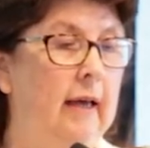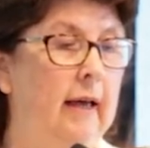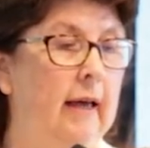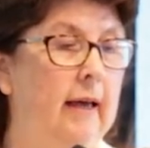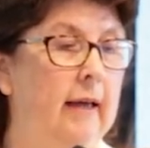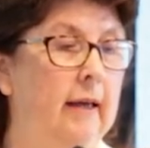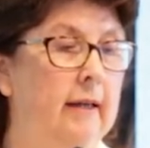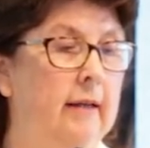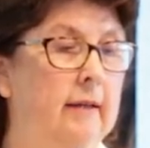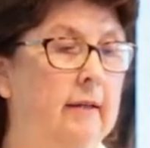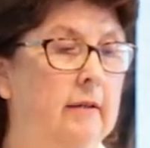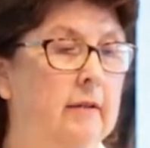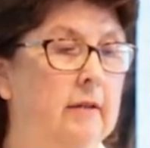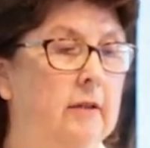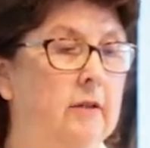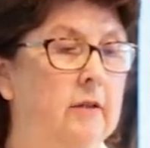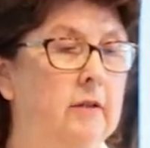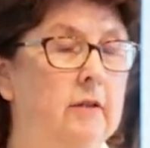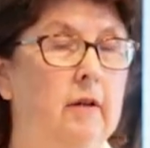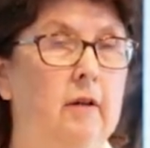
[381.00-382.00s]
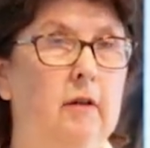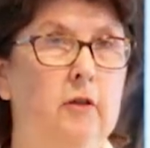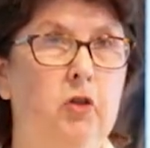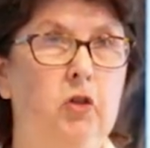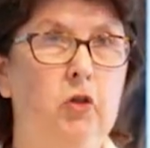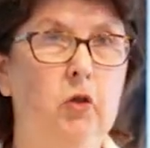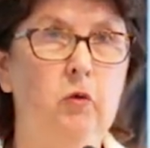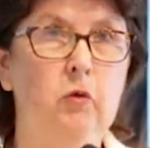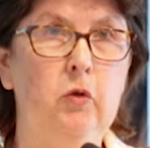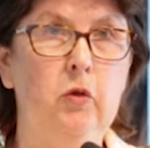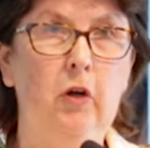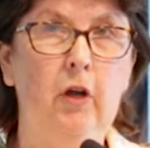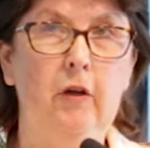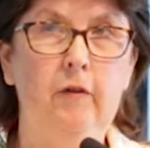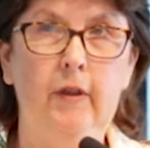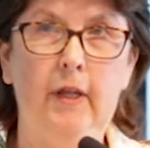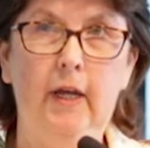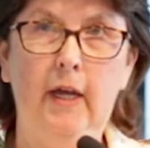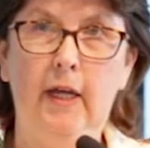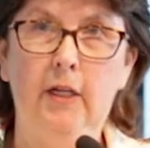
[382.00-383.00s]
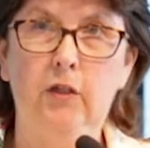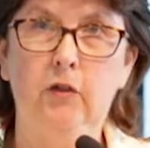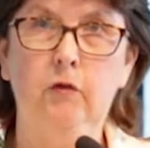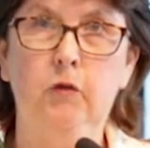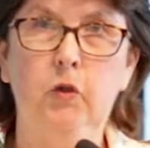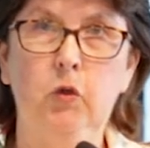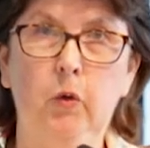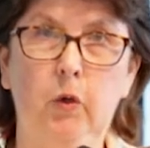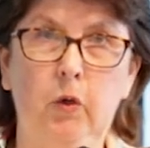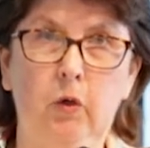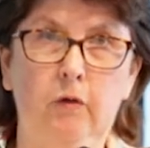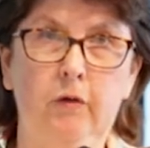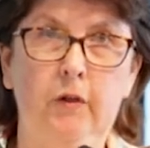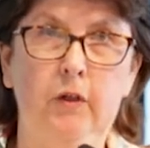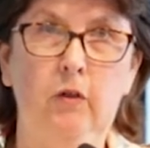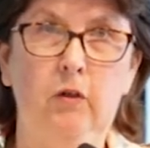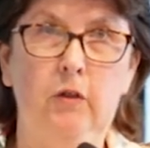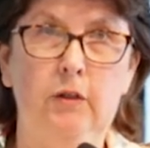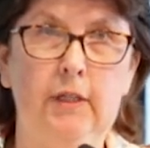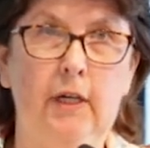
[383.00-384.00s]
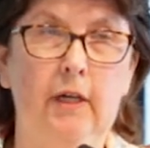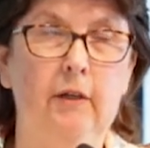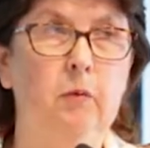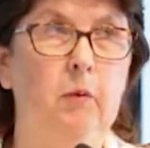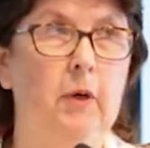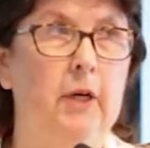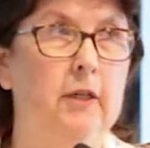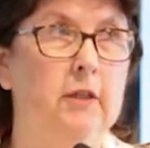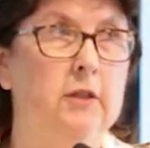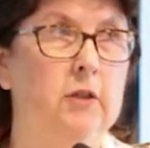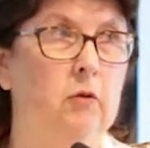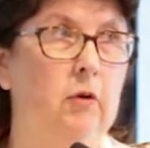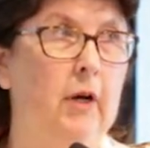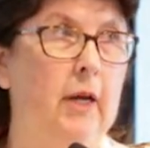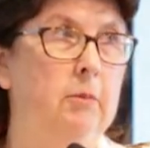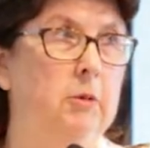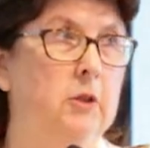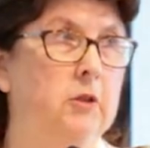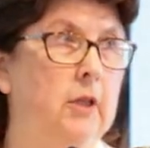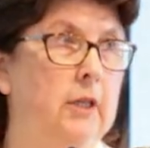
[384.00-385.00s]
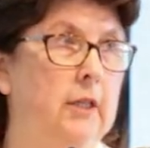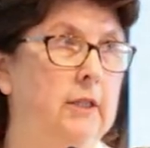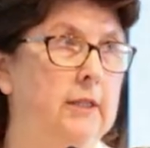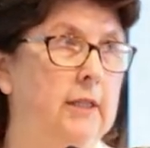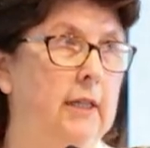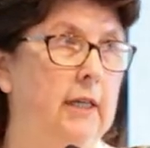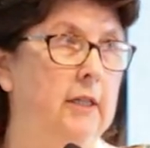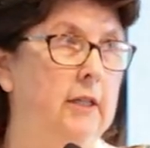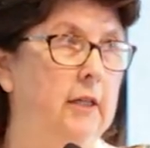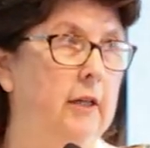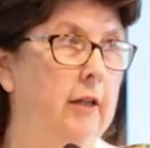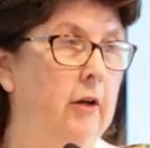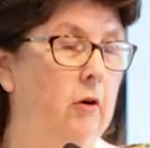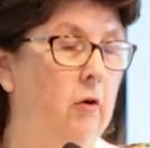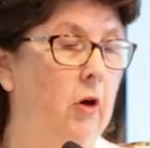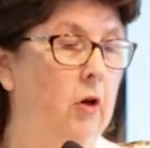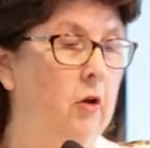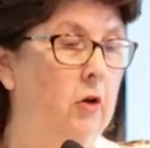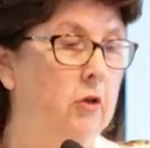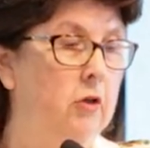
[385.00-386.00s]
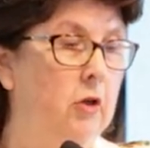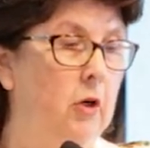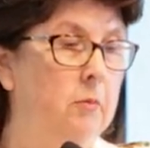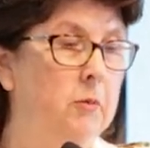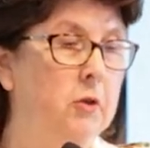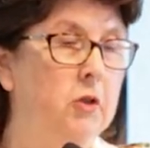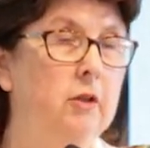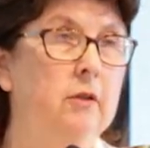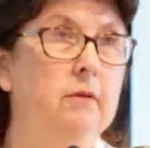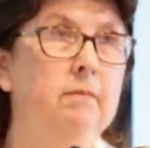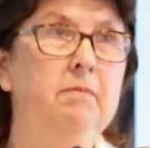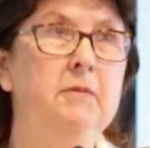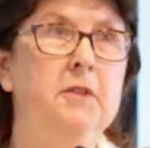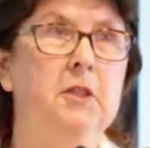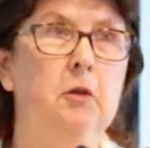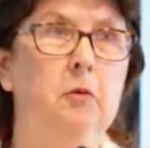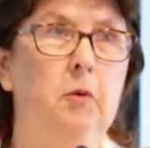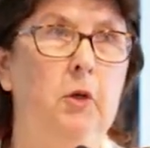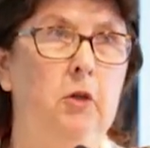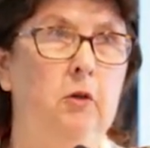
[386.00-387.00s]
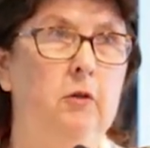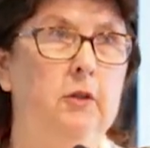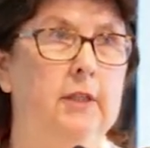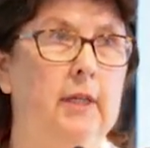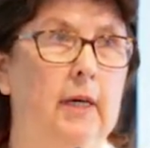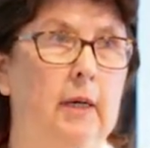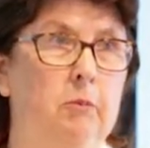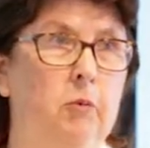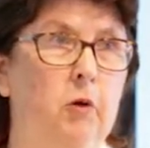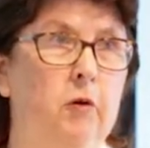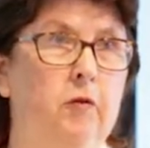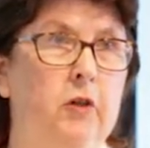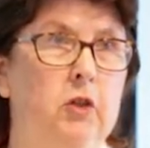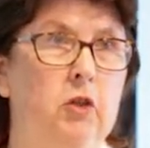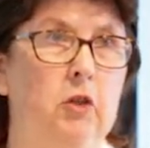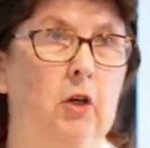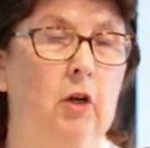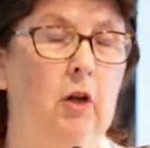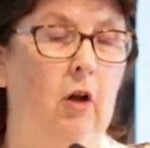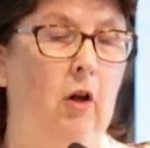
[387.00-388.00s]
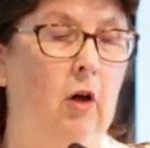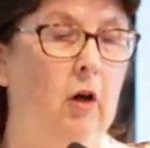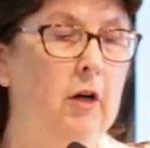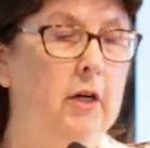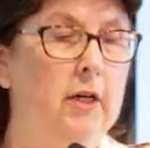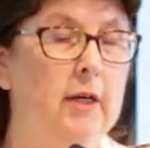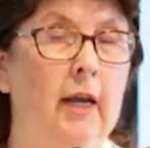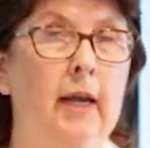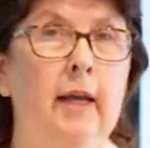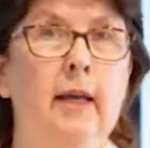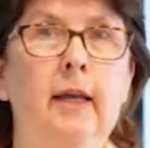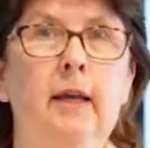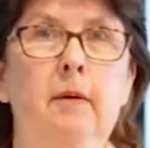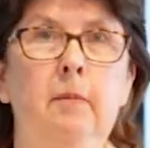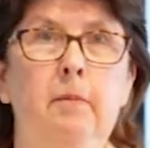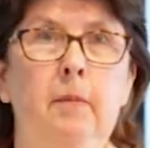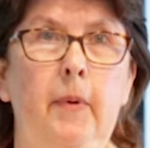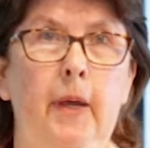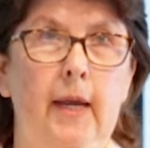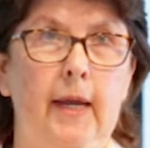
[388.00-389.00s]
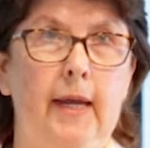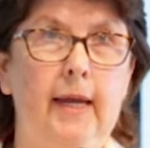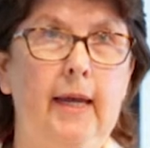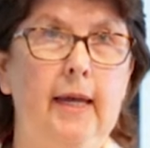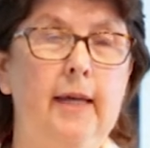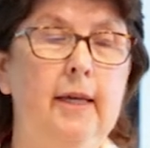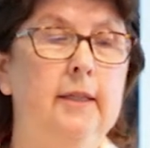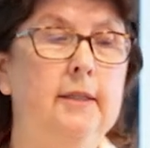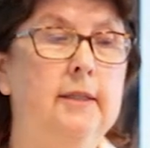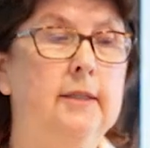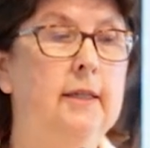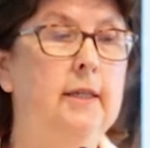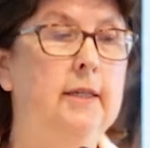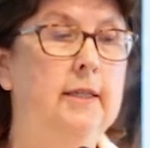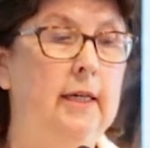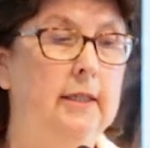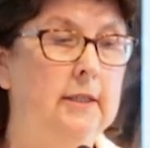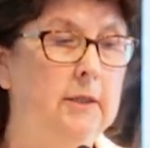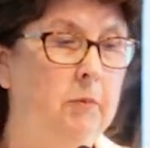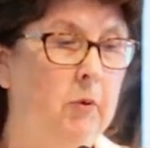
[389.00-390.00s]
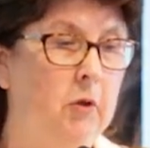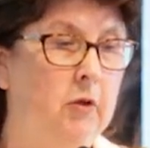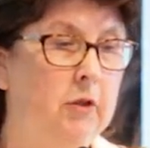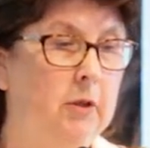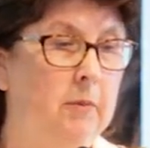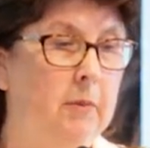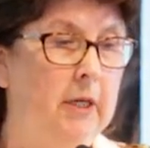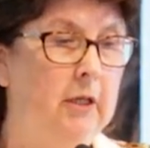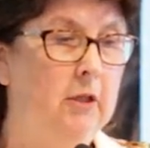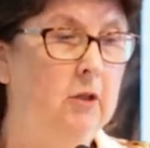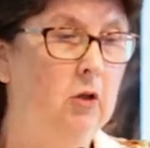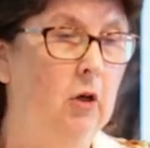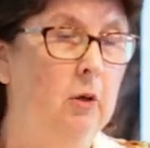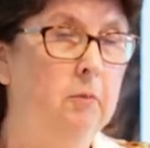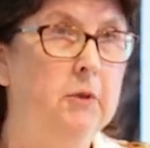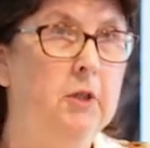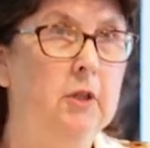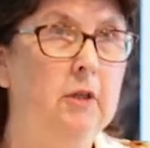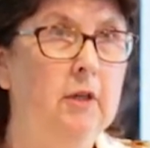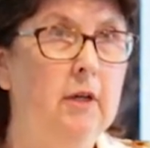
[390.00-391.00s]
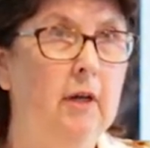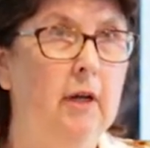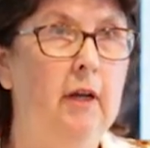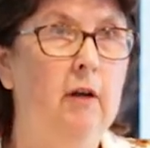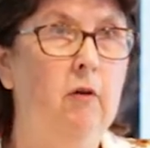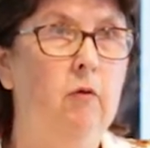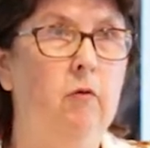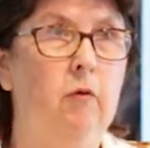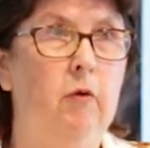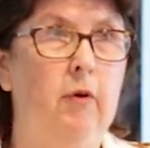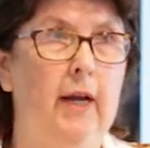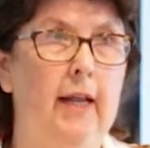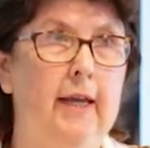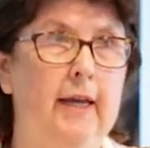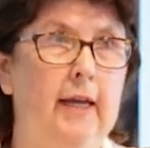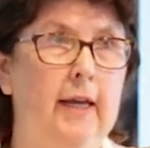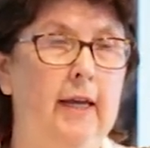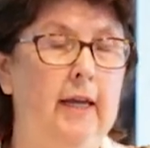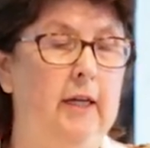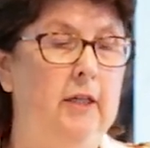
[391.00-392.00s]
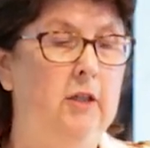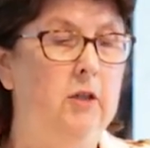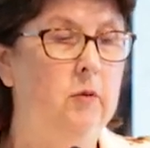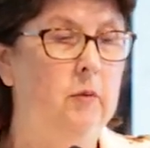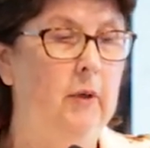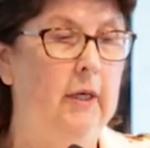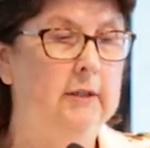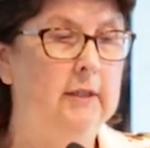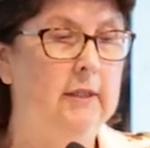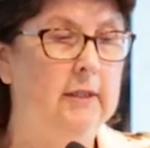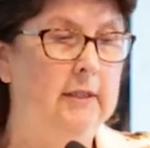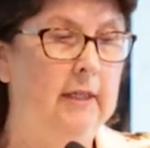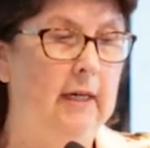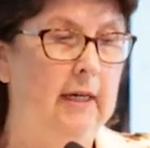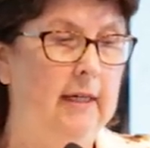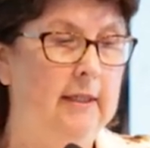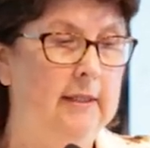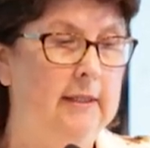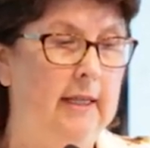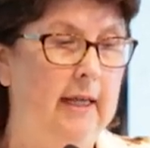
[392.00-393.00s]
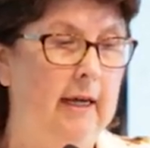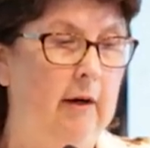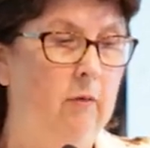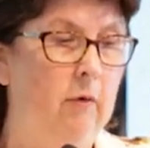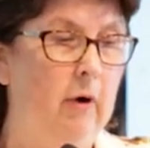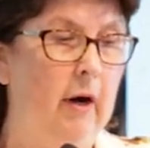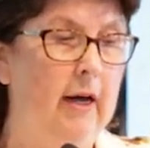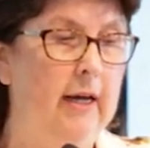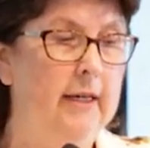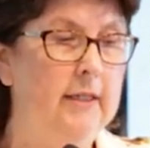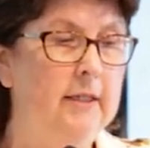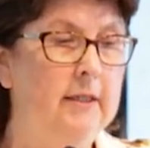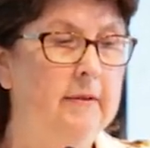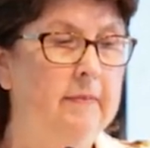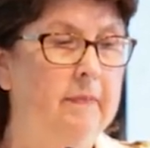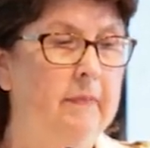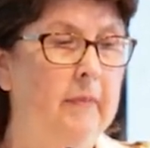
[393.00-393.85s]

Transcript: and children over the age of 12 in New South Wales are able to consent to their own adoption, so we use that provision a lot. Many kids desperate to be adopted and really keen to exercise that right.